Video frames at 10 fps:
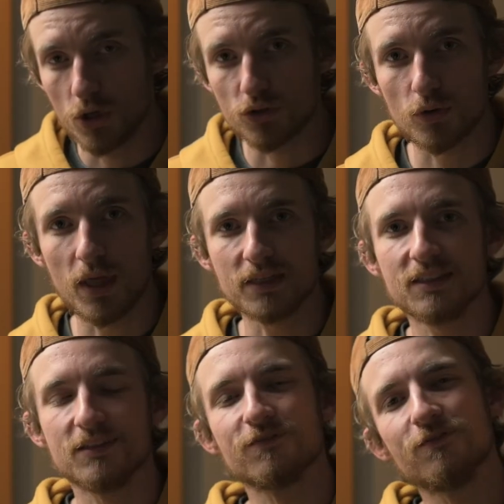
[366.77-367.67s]
So that's
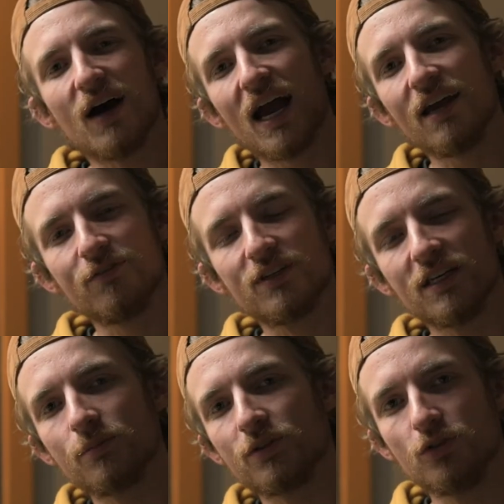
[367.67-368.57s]
it, 5
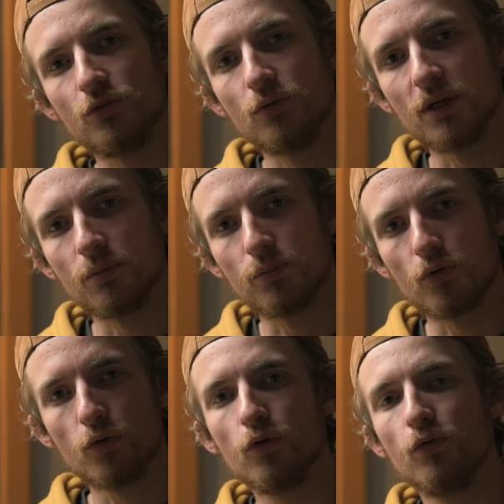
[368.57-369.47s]
tips to
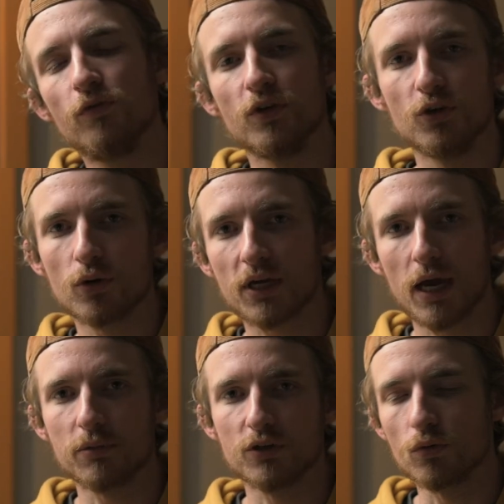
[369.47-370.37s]
improve your
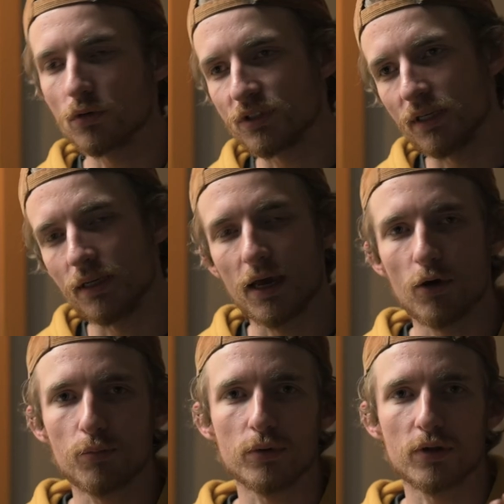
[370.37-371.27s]
cabinet doors and to
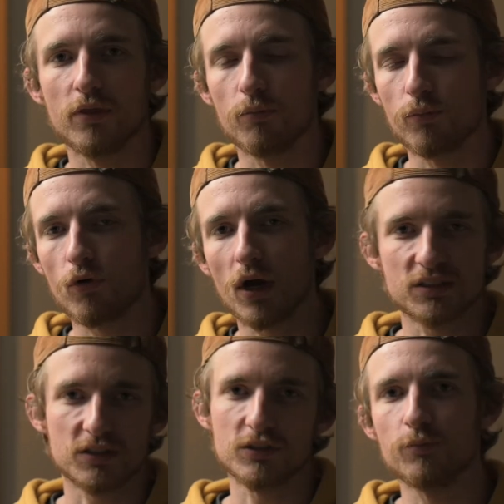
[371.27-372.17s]
help the
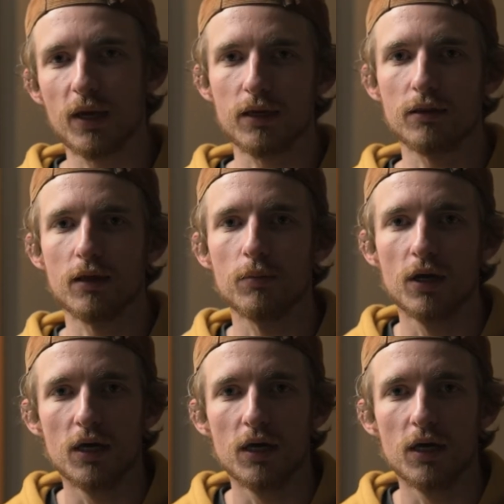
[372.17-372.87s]
process of making them